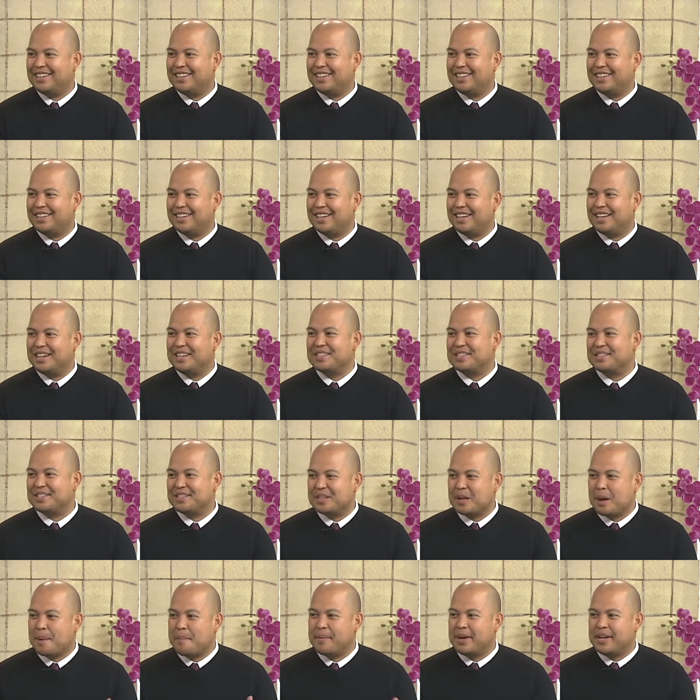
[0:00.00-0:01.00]
Hi. It is
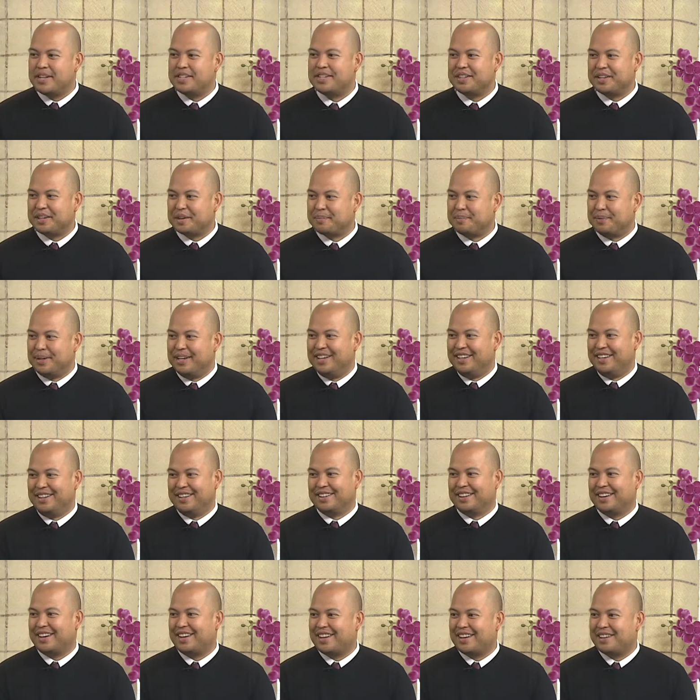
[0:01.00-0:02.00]
amazing to be
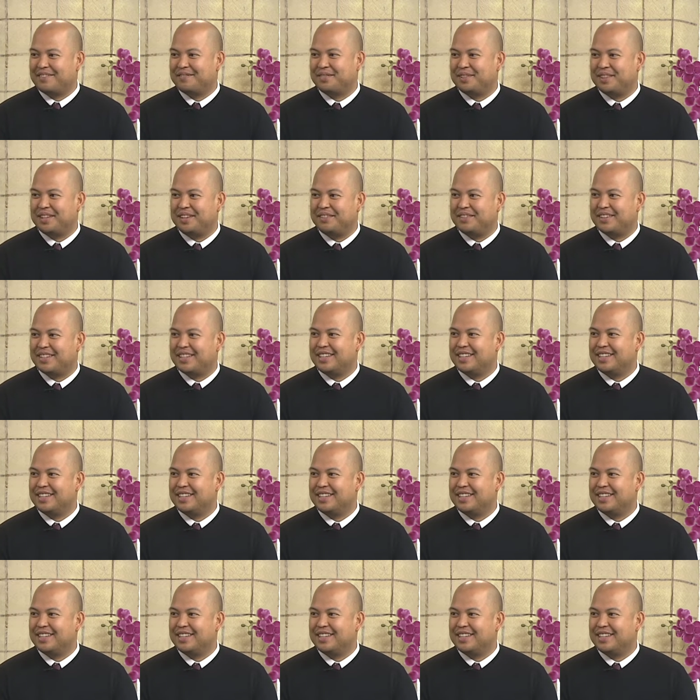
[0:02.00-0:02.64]
here. I can't believe it.